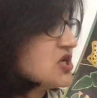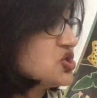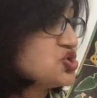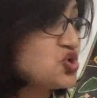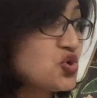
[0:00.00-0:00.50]

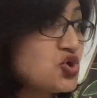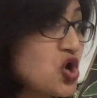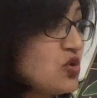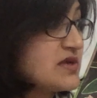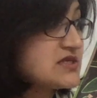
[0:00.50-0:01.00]
You don't
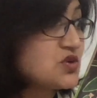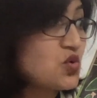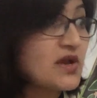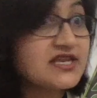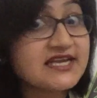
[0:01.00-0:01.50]
always know
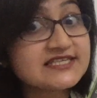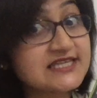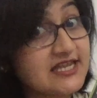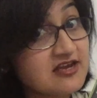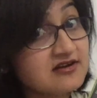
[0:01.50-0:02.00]
when he is
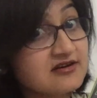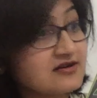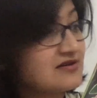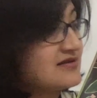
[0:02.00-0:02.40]
near,